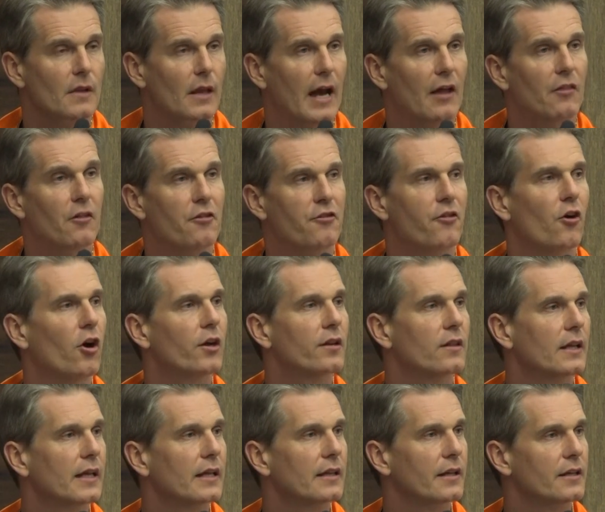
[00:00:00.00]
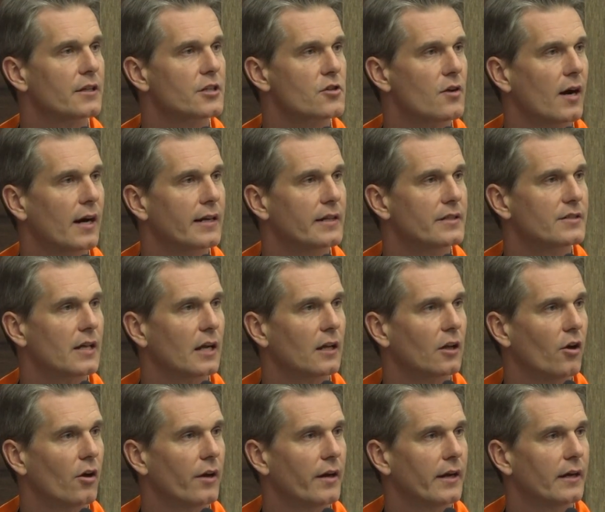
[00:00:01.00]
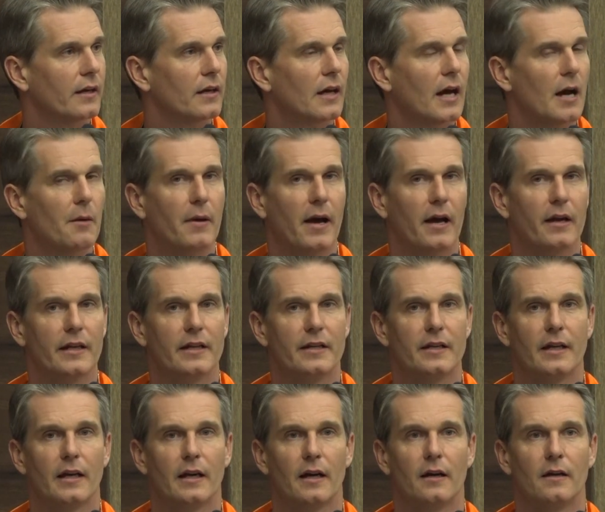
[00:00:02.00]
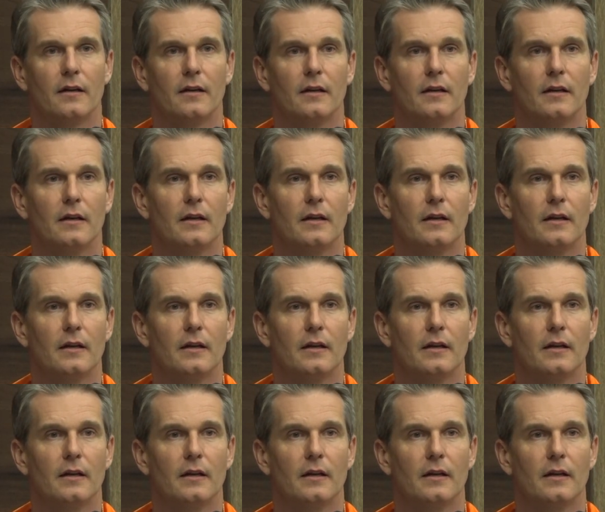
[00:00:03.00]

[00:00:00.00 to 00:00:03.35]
And the third thing that Australians are learning about India